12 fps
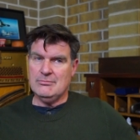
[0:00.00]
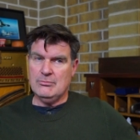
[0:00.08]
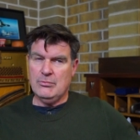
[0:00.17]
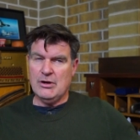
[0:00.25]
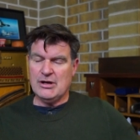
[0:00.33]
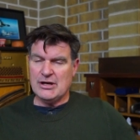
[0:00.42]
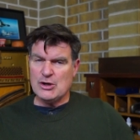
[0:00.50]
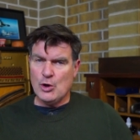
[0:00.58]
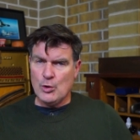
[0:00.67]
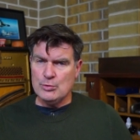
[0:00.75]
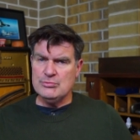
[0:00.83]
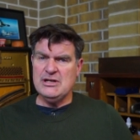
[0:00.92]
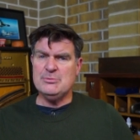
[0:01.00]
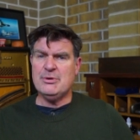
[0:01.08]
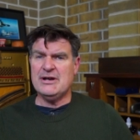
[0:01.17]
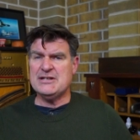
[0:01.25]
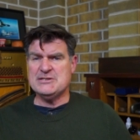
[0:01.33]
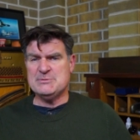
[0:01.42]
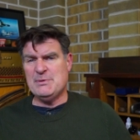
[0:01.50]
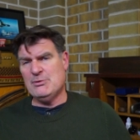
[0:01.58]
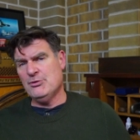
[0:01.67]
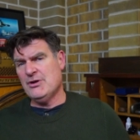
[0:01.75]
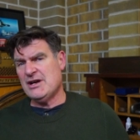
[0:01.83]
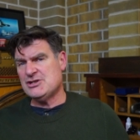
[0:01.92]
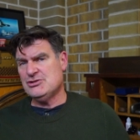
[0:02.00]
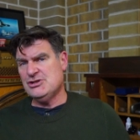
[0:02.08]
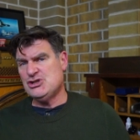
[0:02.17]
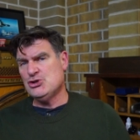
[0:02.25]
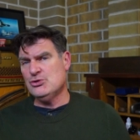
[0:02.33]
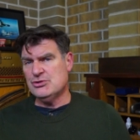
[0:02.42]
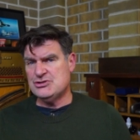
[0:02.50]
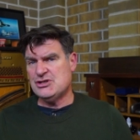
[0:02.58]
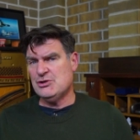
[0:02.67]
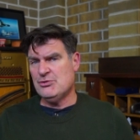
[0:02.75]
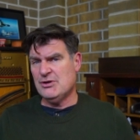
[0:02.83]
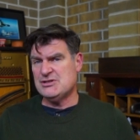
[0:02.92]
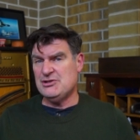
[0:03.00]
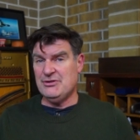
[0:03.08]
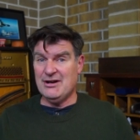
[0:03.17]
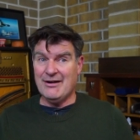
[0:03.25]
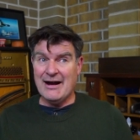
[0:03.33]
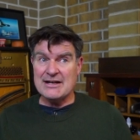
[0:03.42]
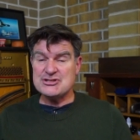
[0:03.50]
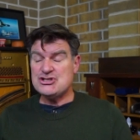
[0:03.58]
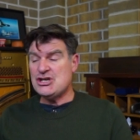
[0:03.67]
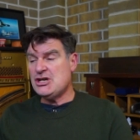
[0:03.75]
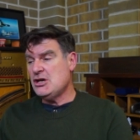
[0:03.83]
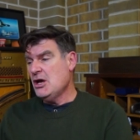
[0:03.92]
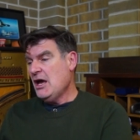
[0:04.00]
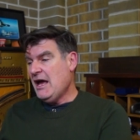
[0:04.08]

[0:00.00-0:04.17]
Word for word: what I called deal breakers but were actually shortlisting criteria last year